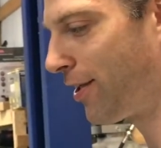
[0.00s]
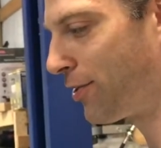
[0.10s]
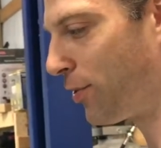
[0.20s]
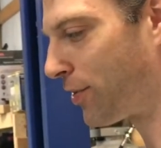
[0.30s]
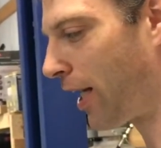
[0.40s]

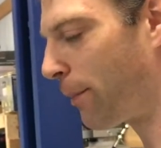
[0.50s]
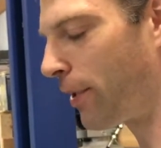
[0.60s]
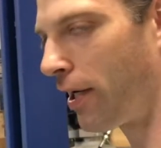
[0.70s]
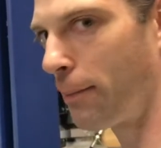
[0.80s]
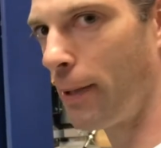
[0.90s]
it's kind of been
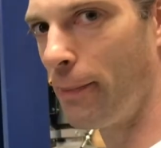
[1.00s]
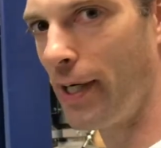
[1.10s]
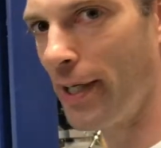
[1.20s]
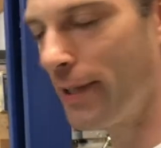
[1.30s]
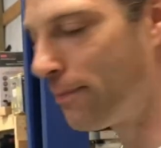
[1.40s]
on my
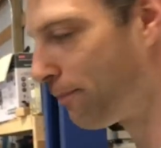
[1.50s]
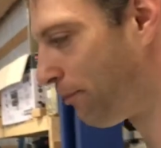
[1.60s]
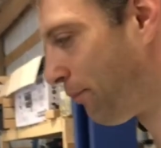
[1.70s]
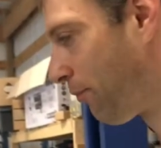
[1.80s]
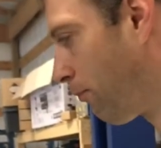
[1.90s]
mind,
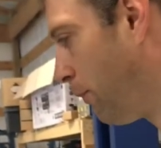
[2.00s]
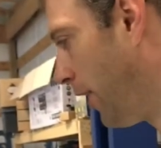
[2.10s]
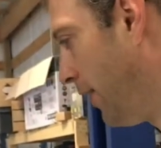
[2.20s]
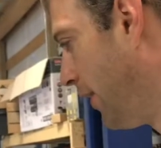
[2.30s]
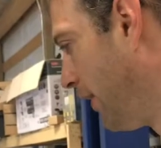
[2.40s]
but